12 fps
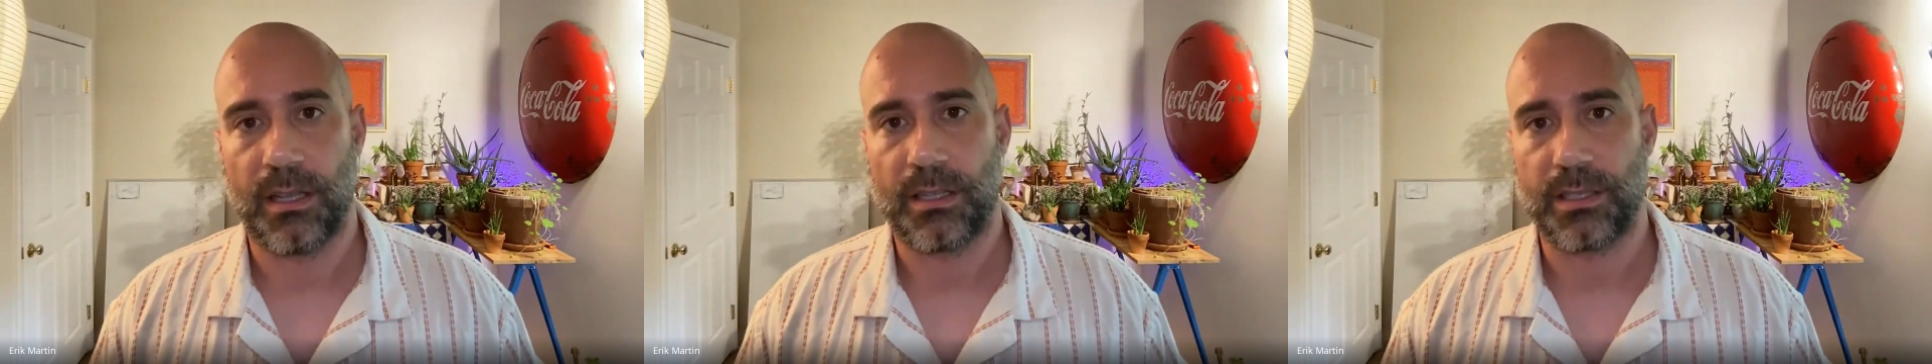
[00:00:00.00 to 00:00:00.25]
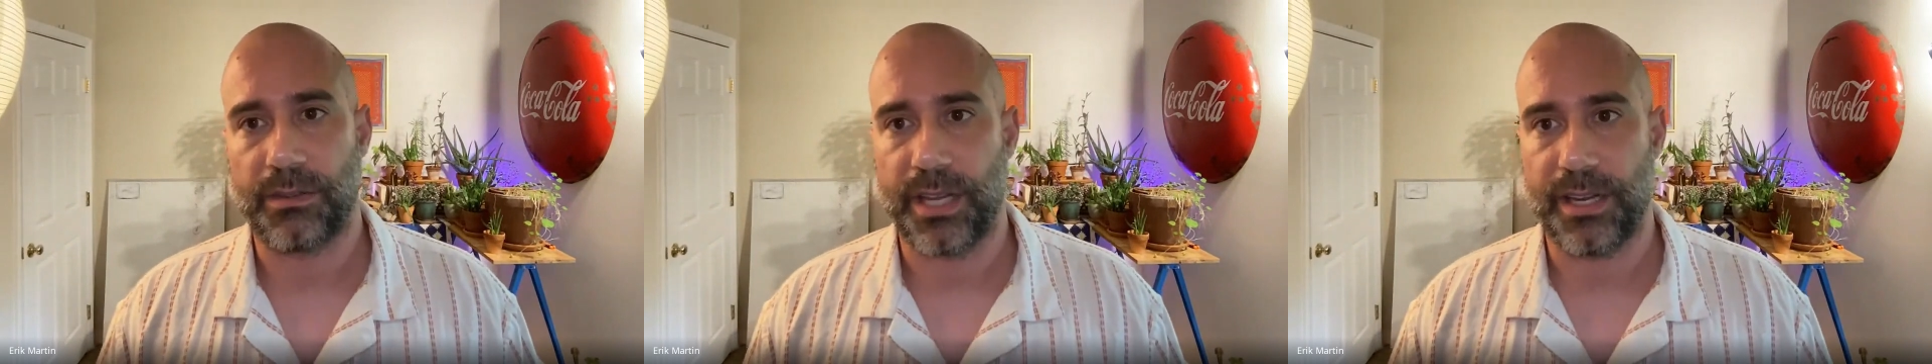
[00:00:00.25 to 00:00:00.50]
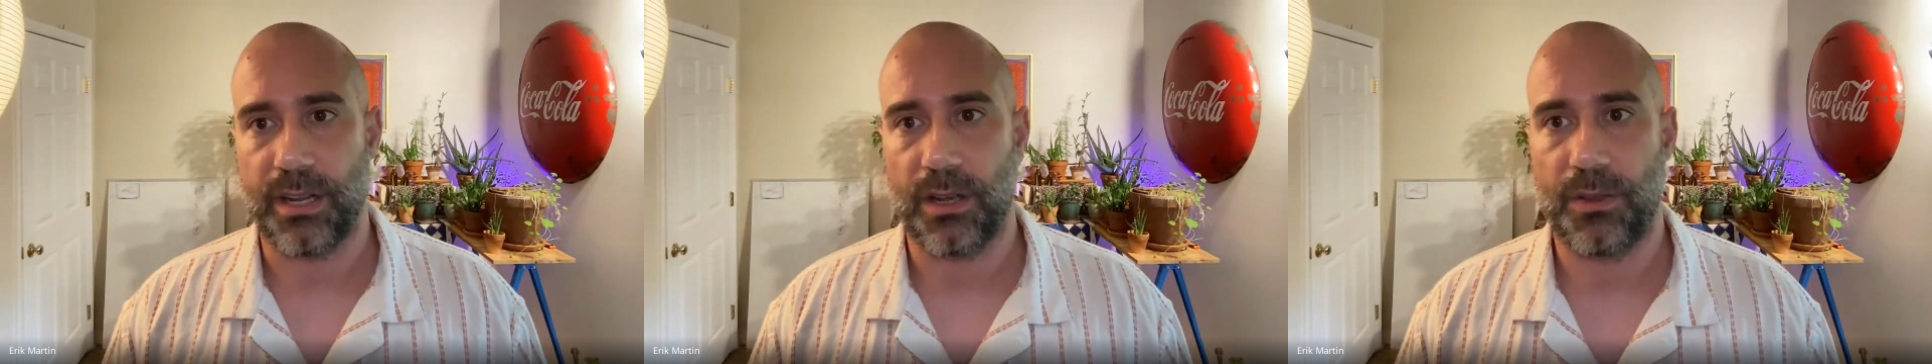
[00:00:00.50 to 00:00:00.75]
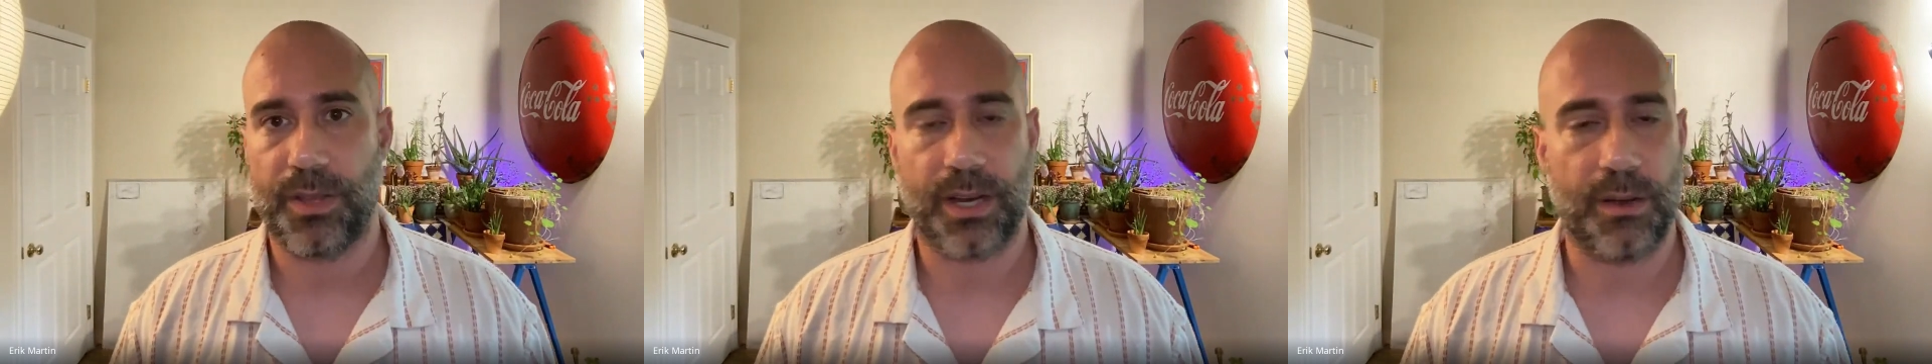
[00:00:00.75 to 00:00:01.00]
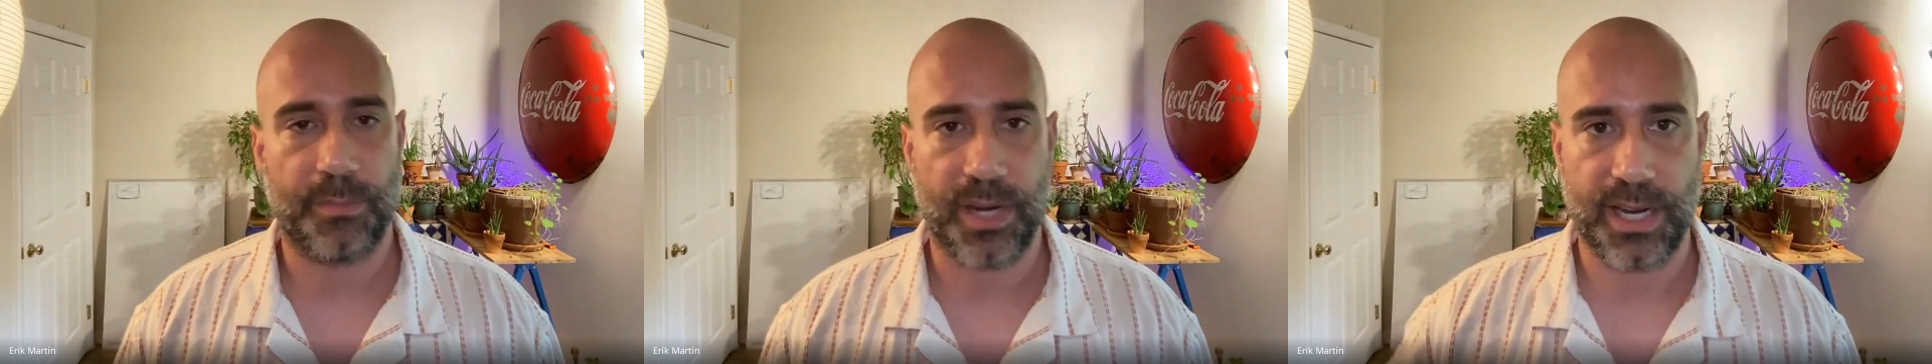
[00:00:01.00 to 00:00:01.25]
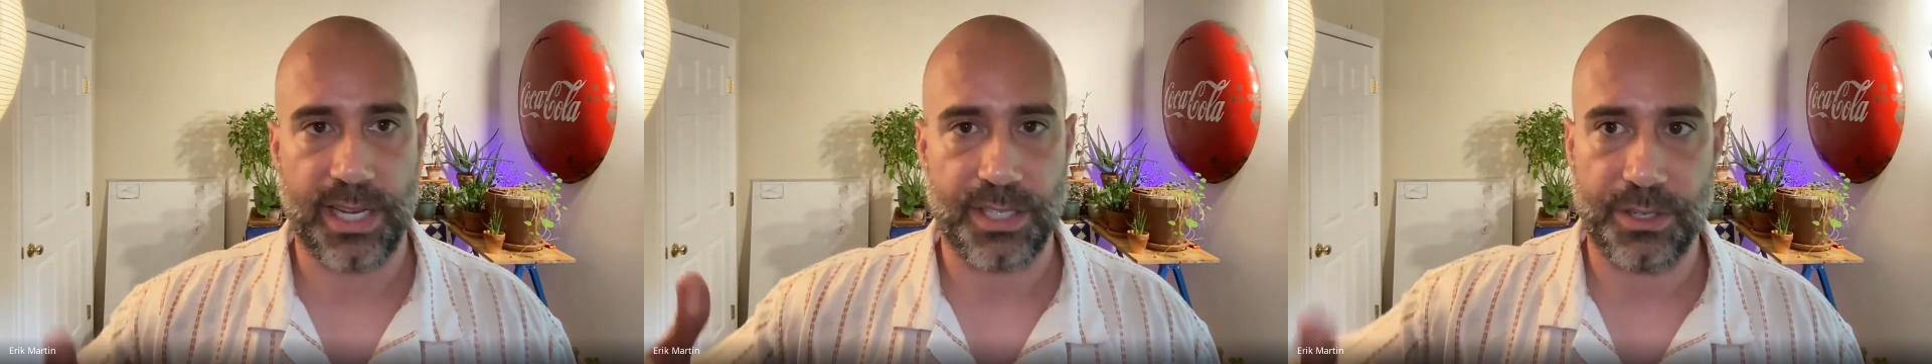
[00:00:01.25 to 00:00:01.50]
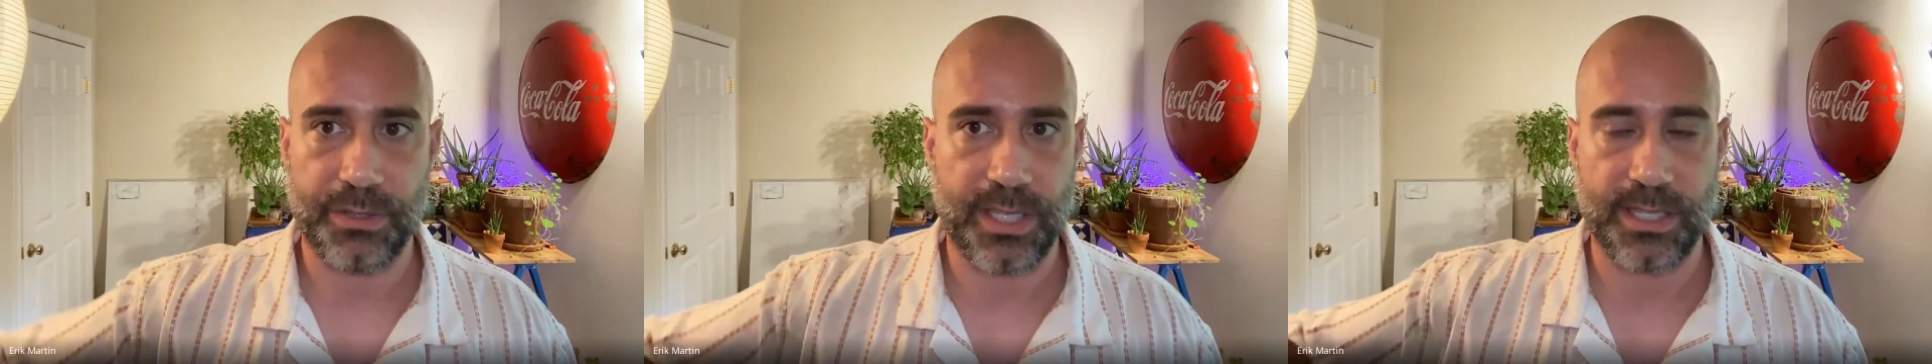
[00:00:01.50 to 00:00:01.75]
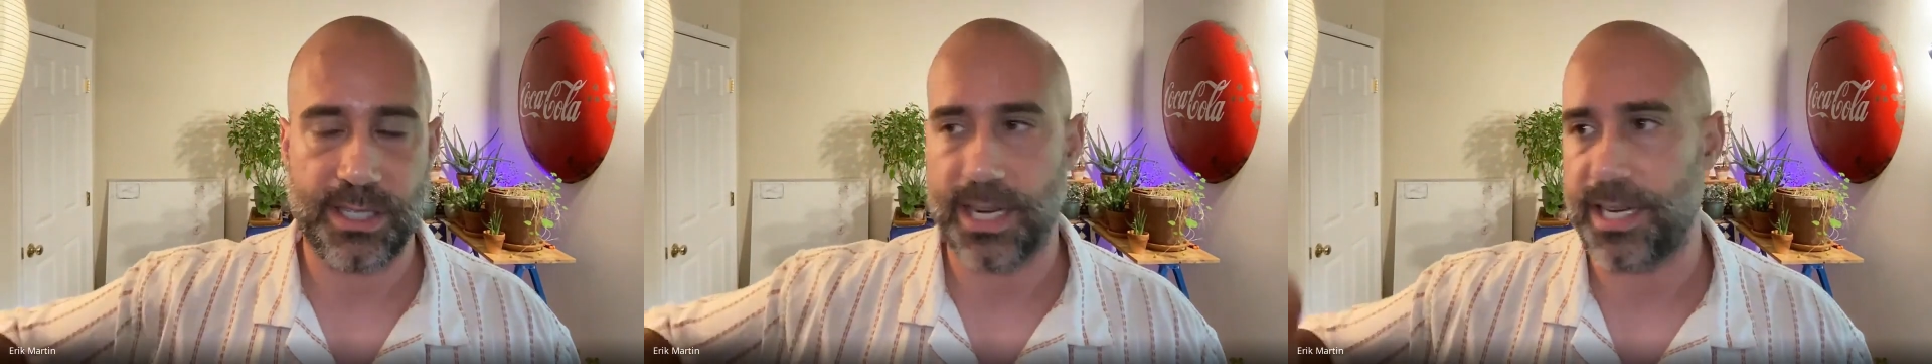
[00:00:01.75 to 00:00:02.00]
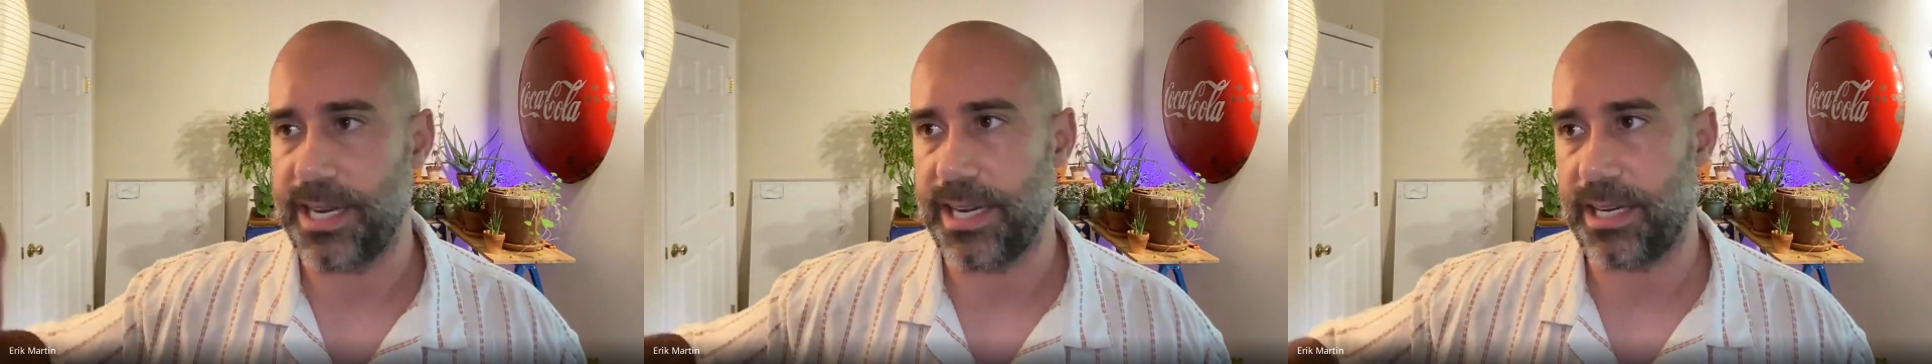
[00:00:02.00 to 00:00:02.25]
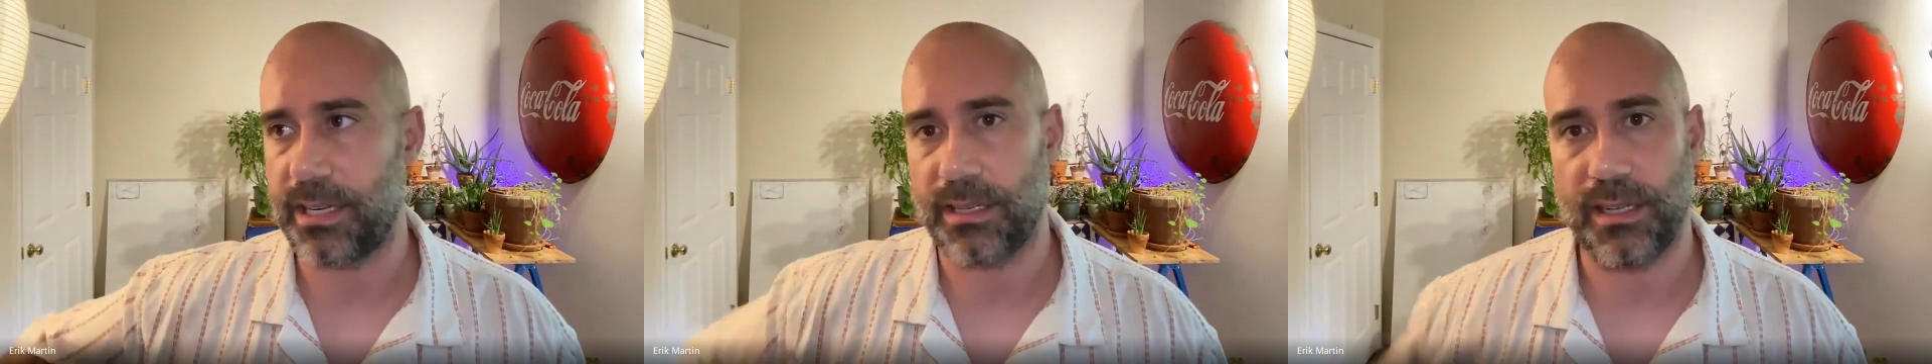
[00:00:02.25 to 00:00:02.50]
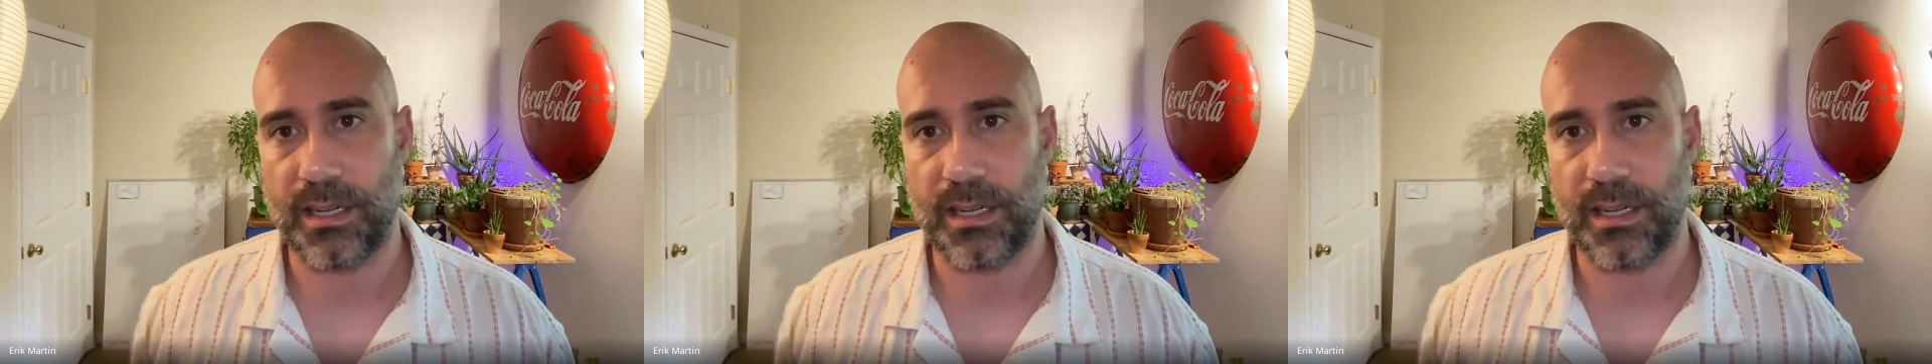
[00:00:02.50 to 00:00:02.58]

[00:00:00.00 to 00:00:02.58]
So they know the company has used this technique